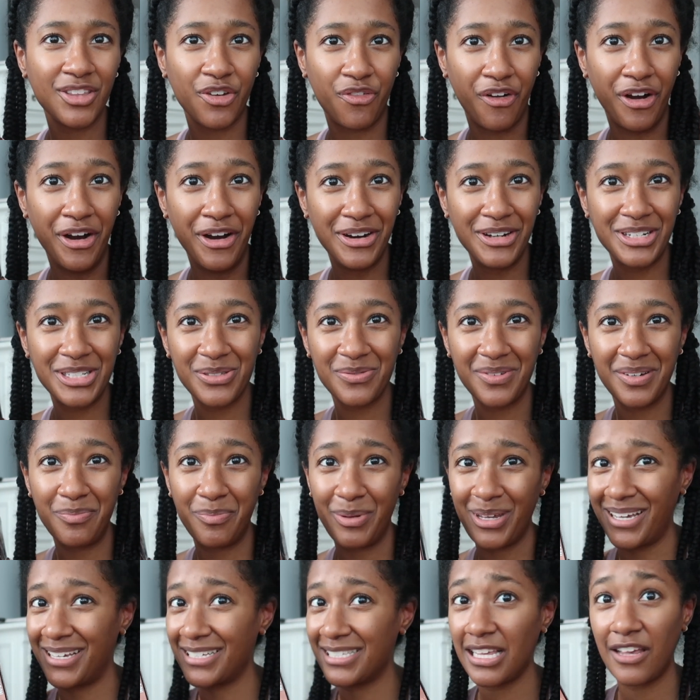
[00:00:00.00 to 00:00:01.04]
the first one
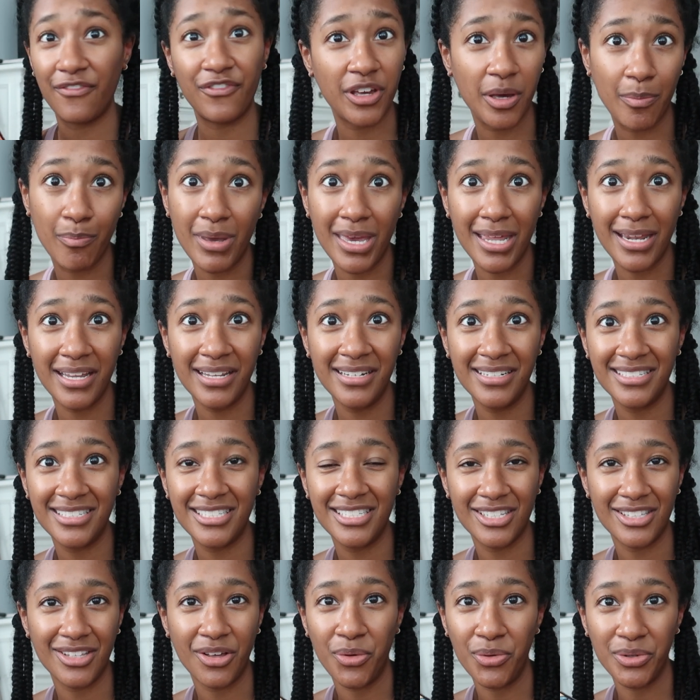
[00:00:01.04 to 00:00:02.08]
because I've committed
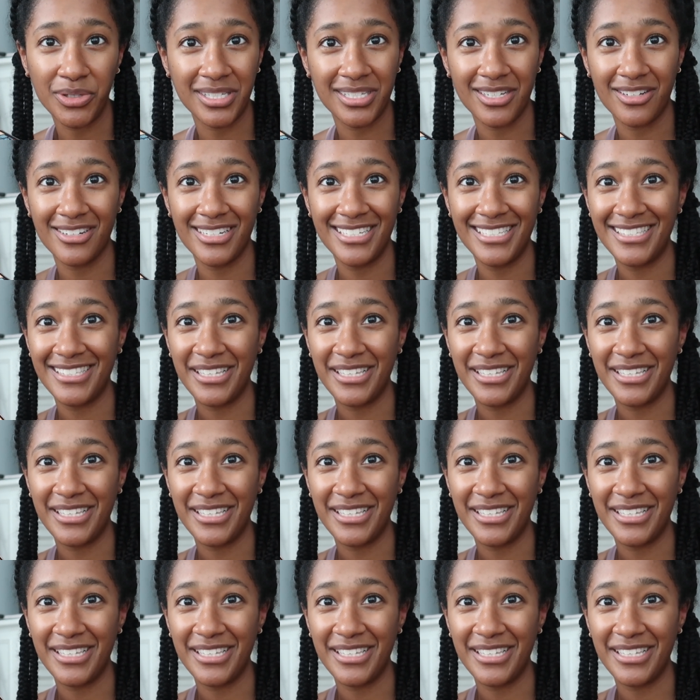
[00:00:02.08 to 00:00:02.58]
to the whole series.